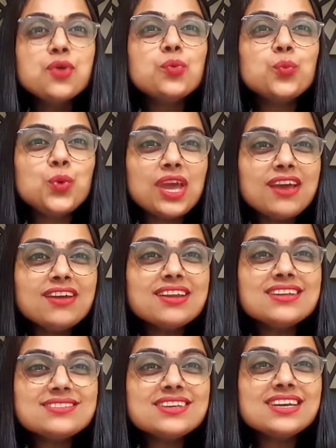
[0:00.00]
where
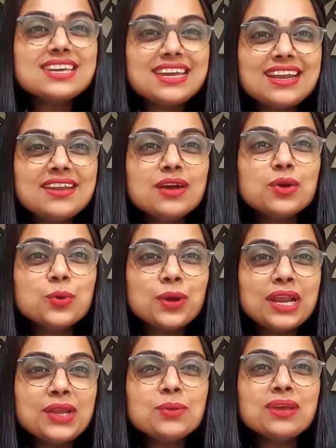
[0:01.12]
is the kid
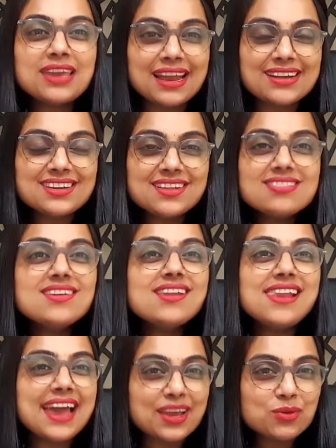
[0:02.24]
going to get the
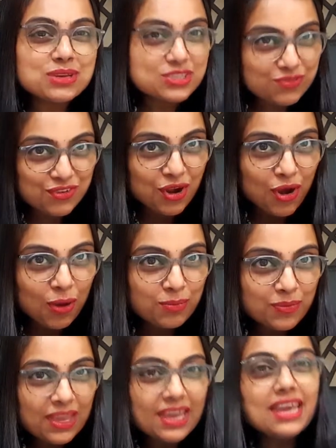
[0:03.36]
language from